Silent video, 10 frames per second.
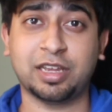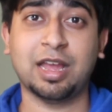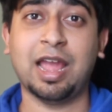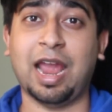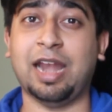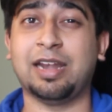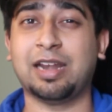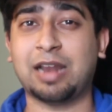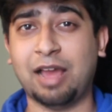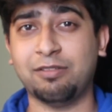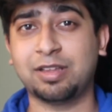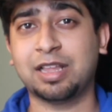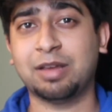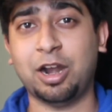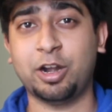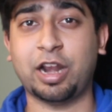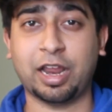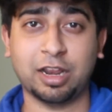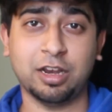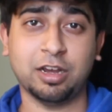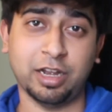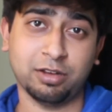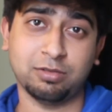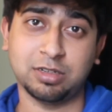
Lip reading: and having them at regular intervals